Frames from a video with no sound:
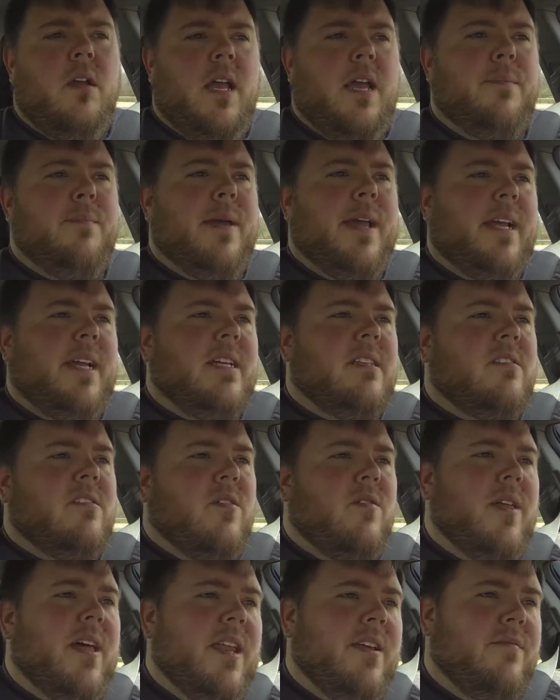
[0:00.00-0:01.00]
and make it
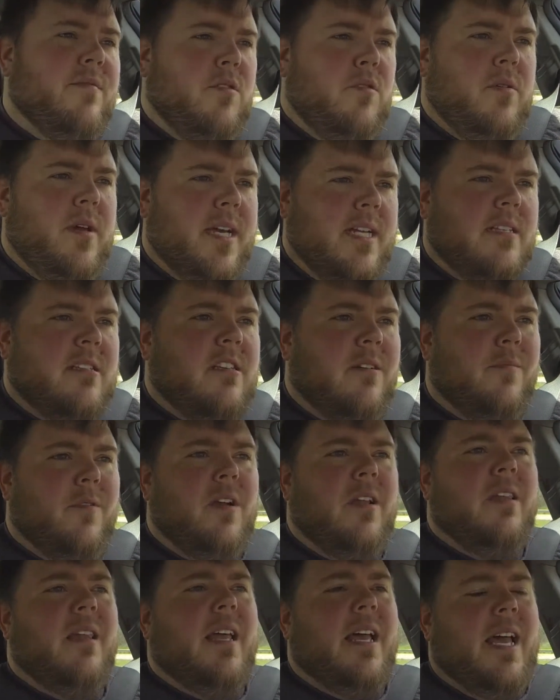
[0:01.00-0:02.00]
so that if you hit
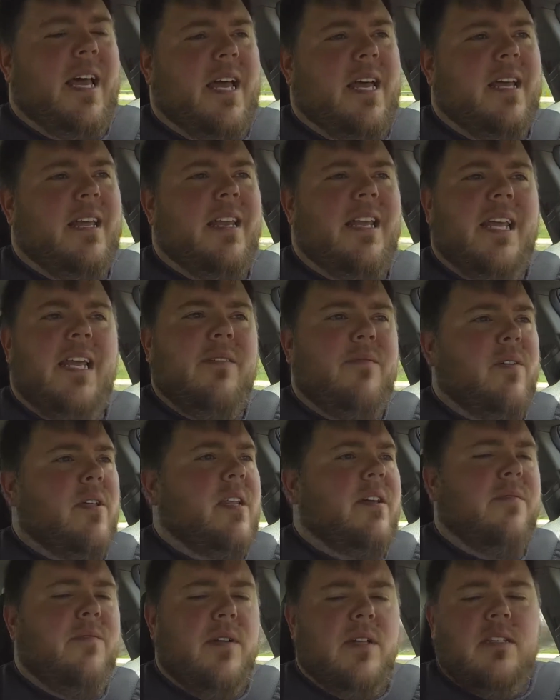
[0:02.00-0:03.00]
someone in the head, even
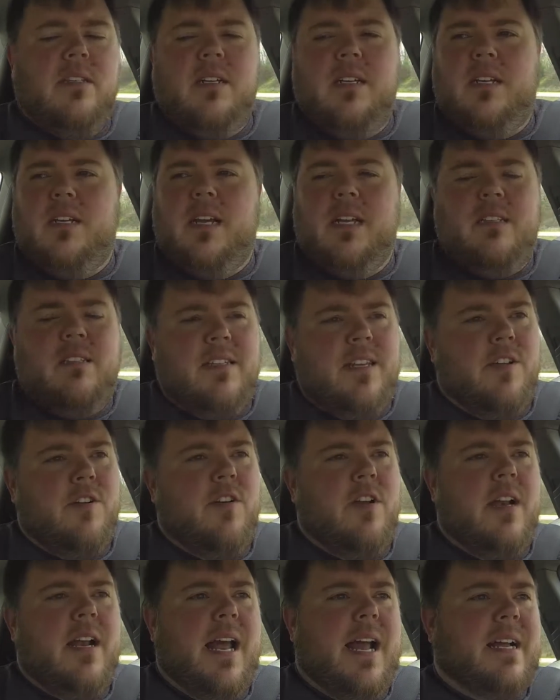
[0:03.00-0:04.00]
if it's
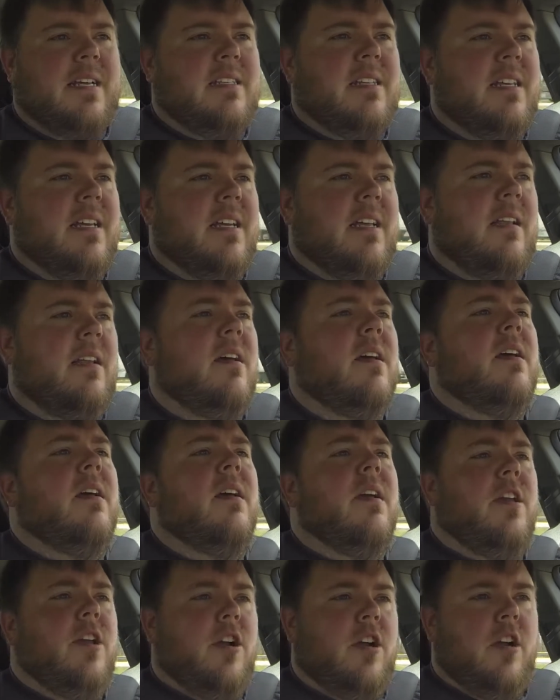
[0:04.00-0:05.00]
considered an accident,
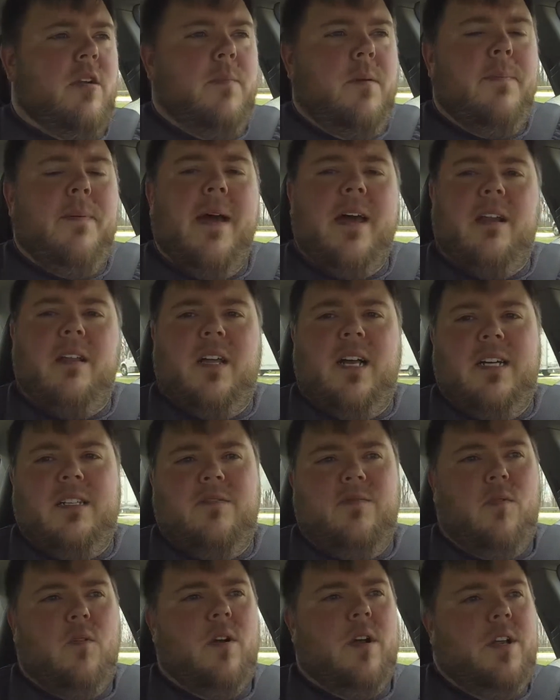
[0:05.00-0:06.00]
you're going to be penalized
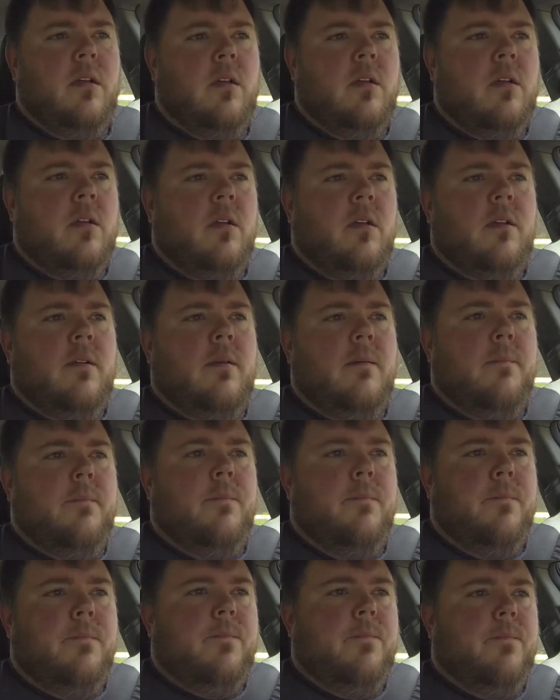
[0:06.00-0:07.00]
for it.
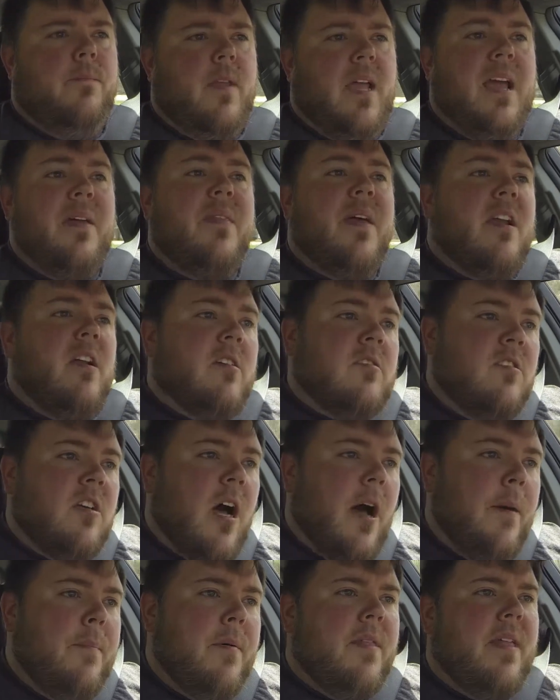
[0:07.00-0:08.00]
And then on
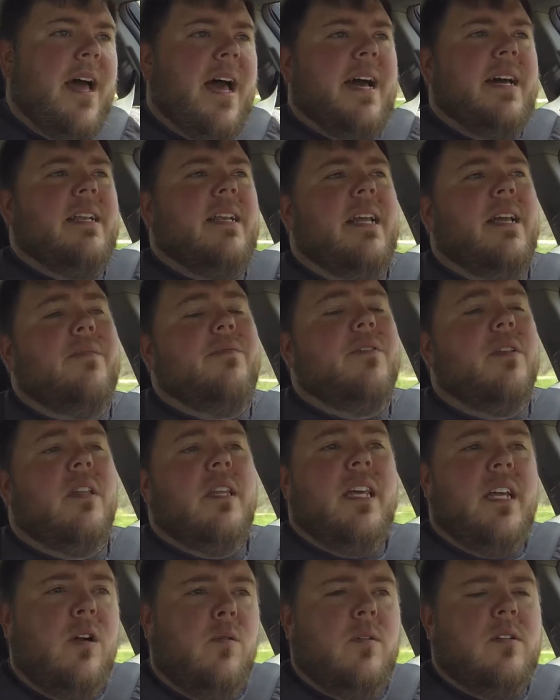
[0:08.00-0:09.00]
top of that, if the
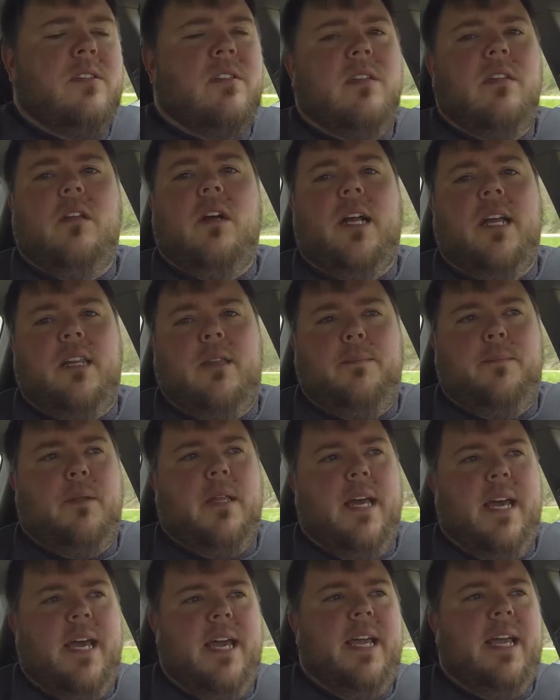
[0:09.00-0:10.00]
league wants to look at the
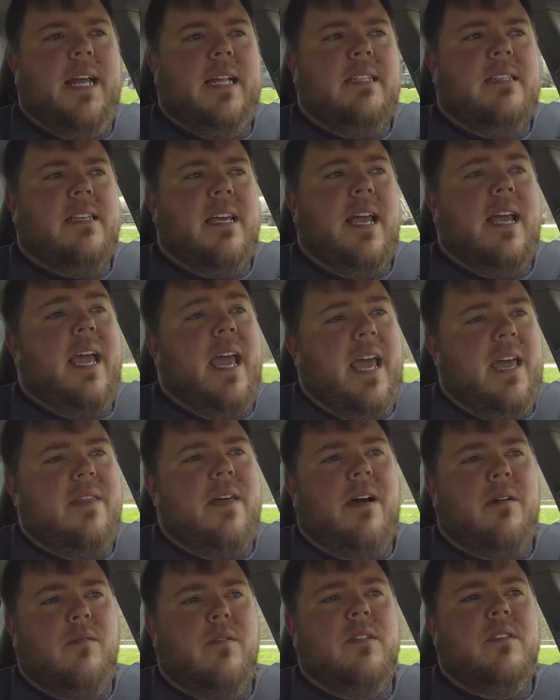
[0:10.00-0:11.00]
play and say, hey,
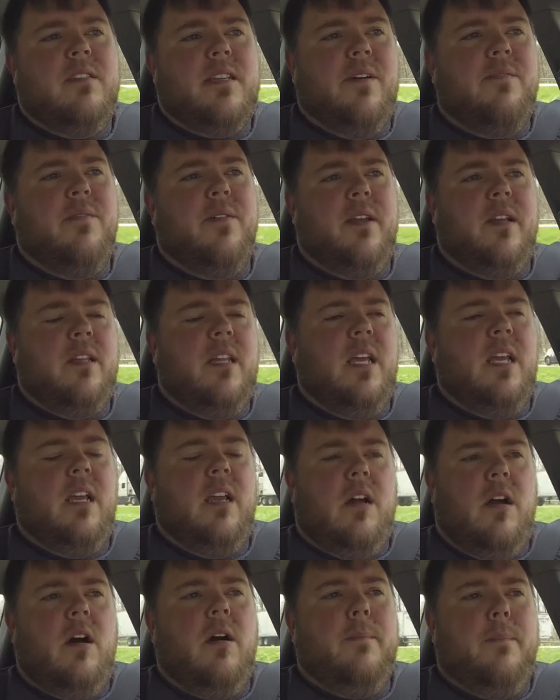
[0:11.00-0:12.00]
that was definitely
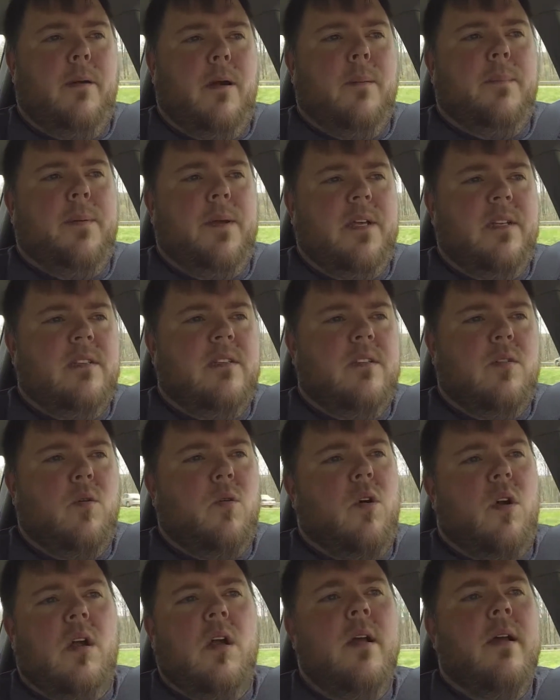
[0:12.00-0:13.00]
on purpose,
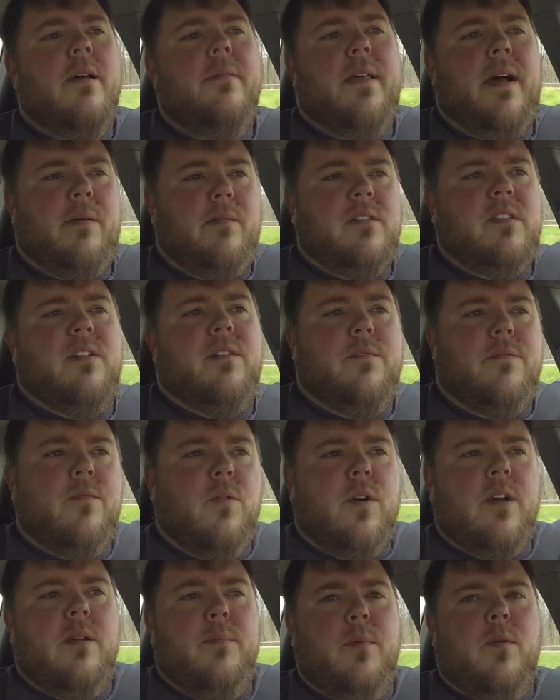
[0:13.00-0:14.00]
or that was an
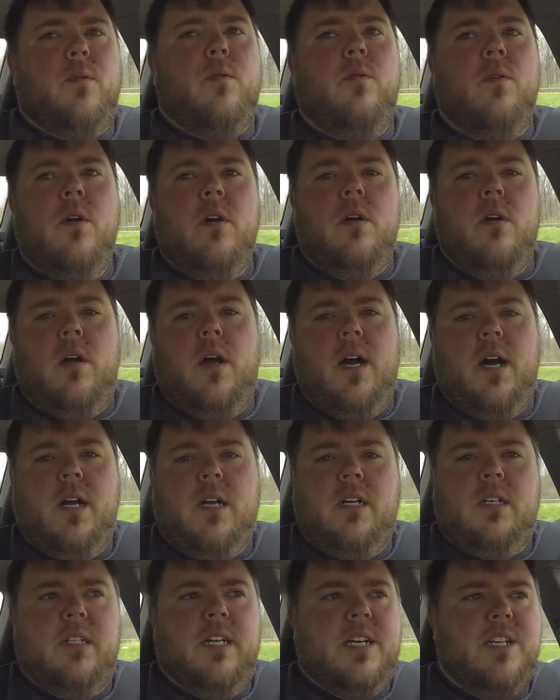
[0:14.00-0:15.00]
avoidable
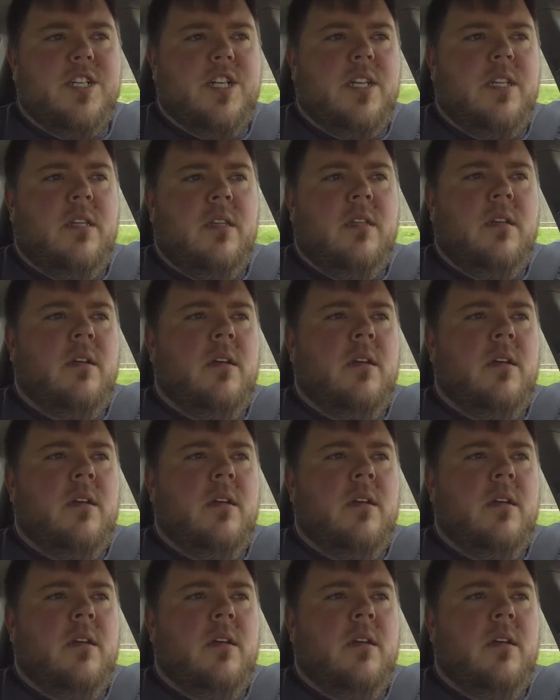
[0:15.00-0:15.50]
collision,